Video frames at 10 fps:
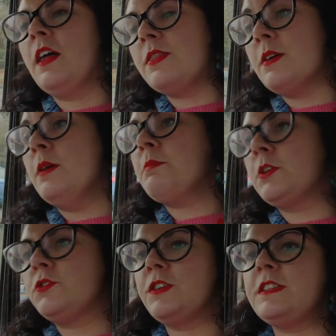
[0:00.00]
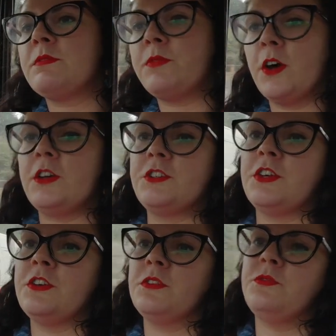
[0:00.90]
The most recent
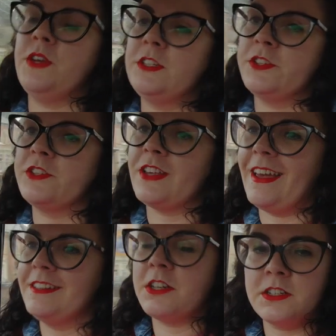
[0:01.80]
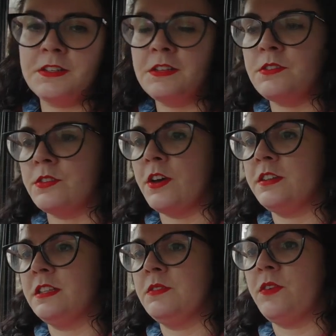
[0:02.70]
version features a
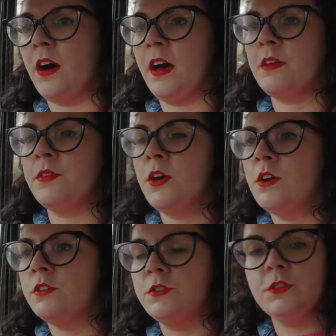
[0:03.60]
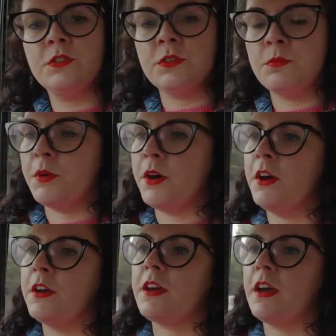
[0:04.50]
1935
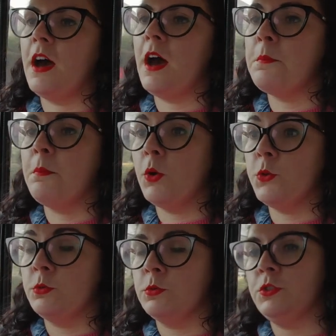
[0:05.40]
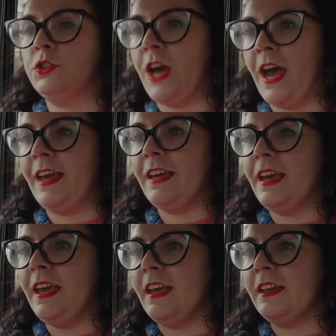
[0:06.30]
Duesenberg Model
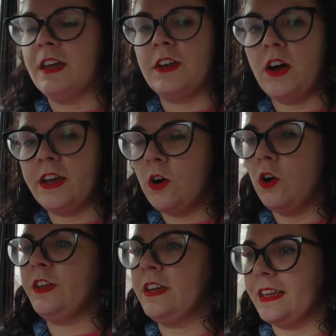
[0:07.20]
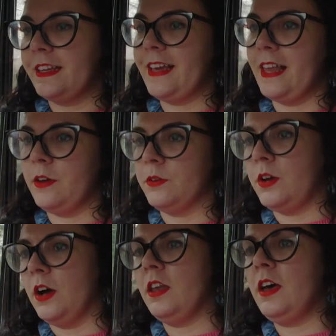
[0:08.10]
J in an iconic
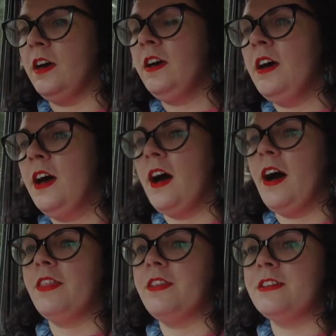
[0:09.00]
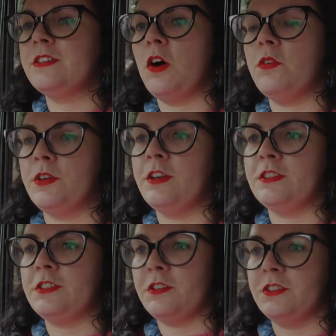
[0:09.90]
yellow colour that is often
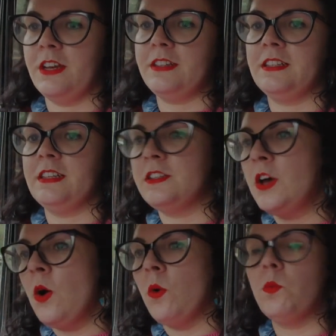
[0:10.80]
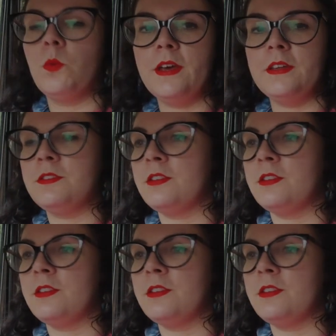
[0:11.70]
associated with